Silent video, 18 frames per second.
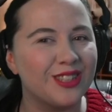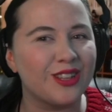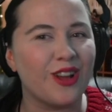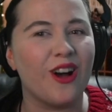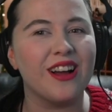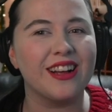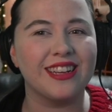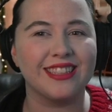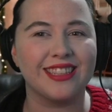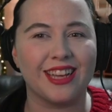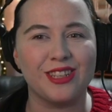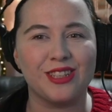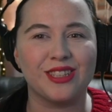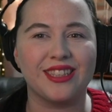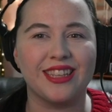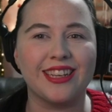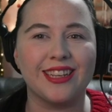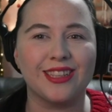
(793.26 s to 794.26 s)
in the song because I
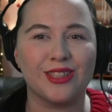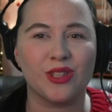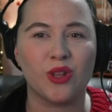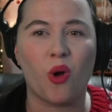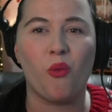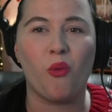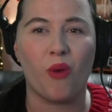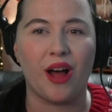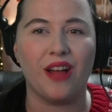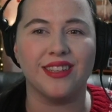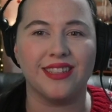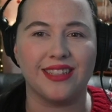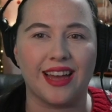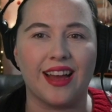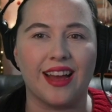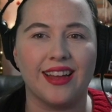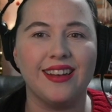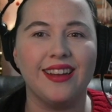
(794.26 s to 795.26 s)
just think it's so well
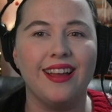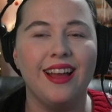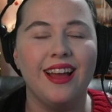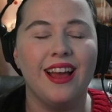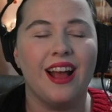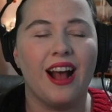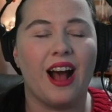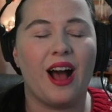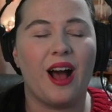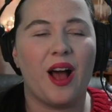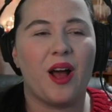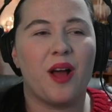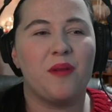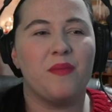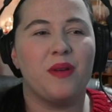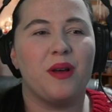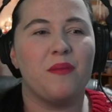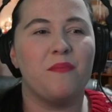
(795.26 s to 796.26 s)
done.
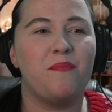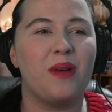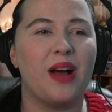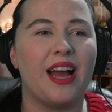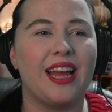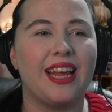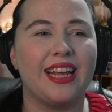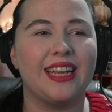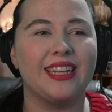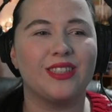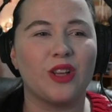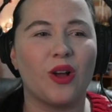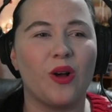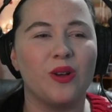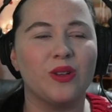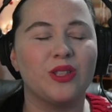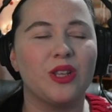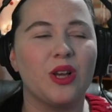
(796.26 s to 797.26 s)
Um, but it's
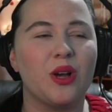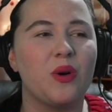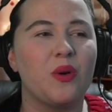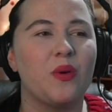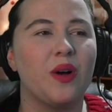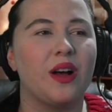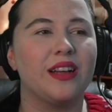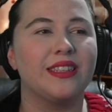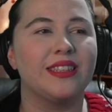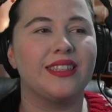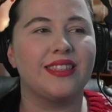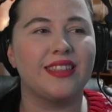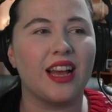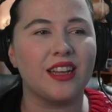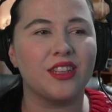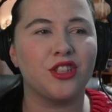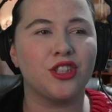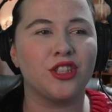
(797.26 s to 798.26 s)
also
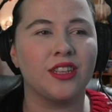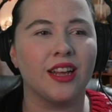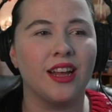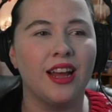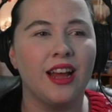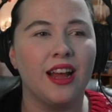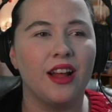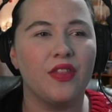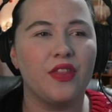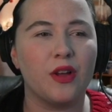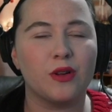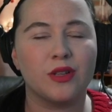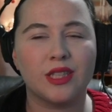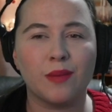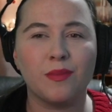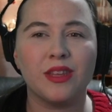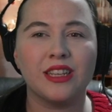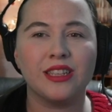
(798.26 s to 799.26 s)
such
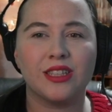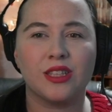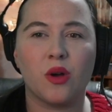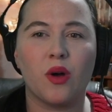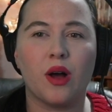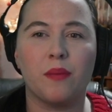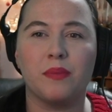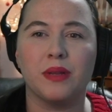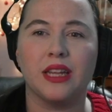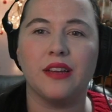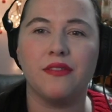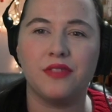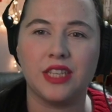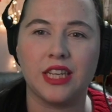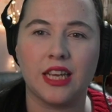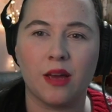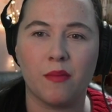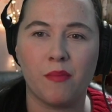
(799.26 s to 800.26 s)
there's something so
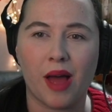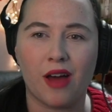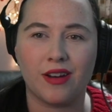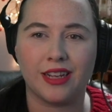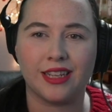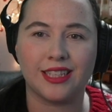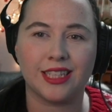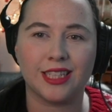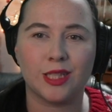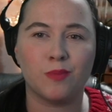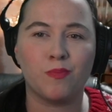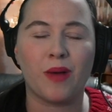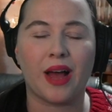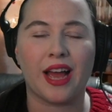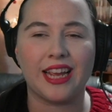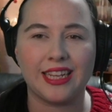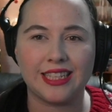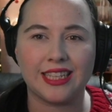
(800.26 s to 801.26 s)
uplifting about it,
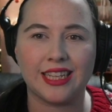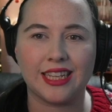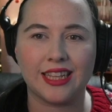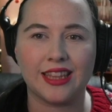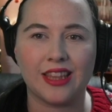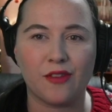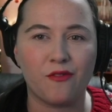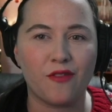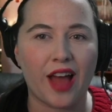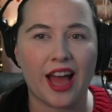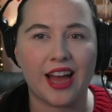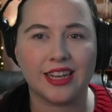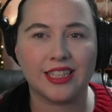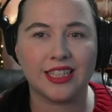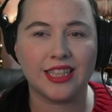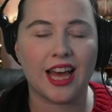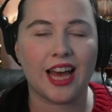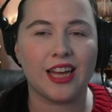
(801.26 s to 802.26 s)
despite the
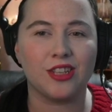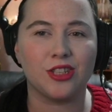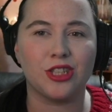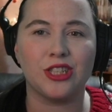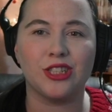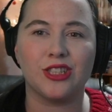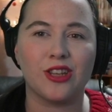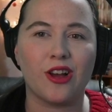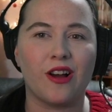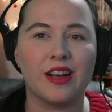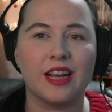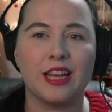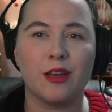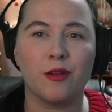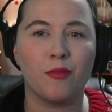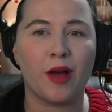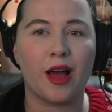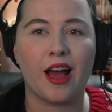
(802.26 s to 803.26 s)
fact that she's
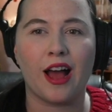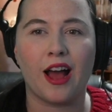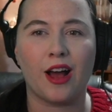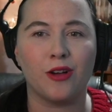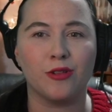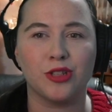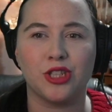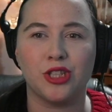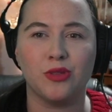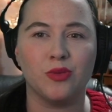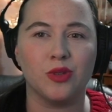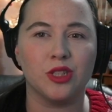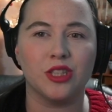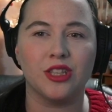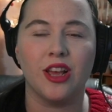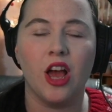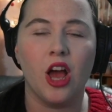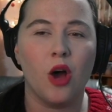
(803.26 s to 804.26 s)
talking about how she
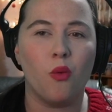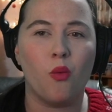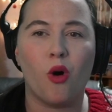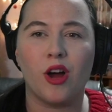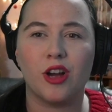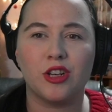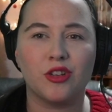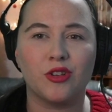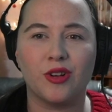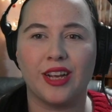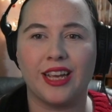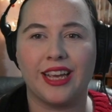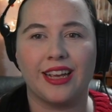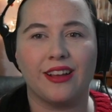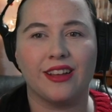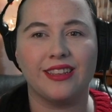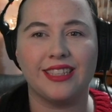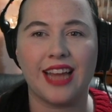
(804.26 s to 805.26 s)
was
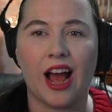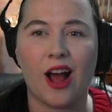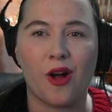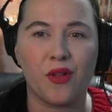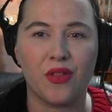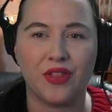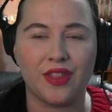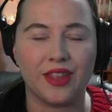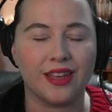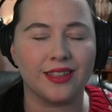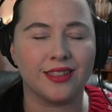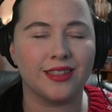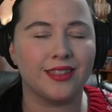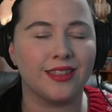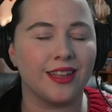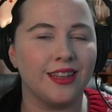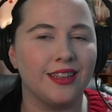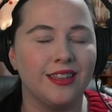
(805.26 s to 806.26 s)
wandering down
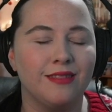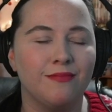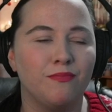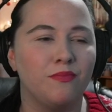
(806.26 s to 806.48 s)
this